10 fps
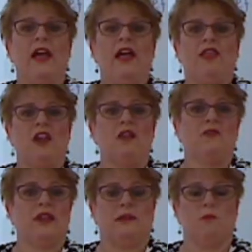They're
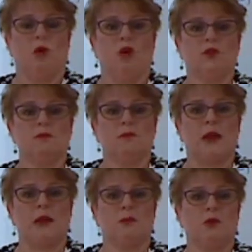really important
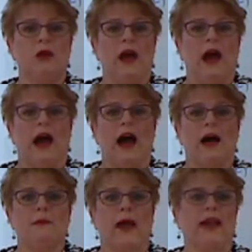people,
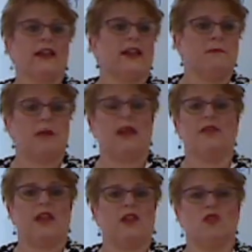and it can mean
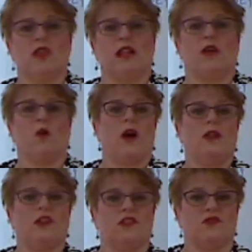that you're getting
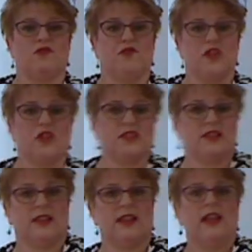quite a
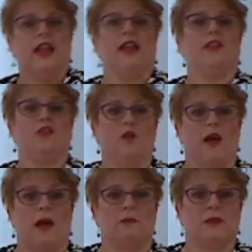diversity in your
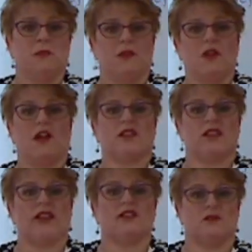company products
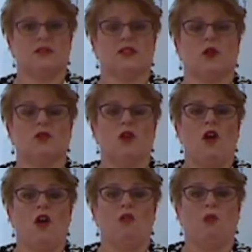as a result
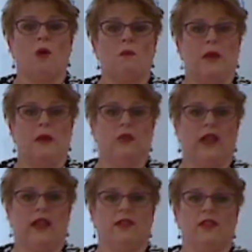of what people
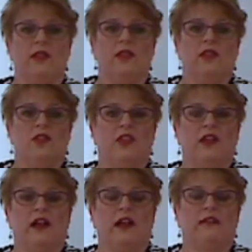in the
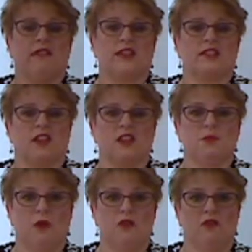Advanced Science
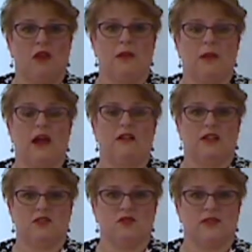program are
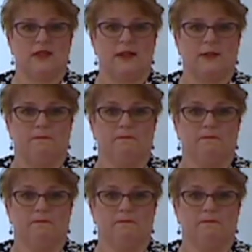interested in.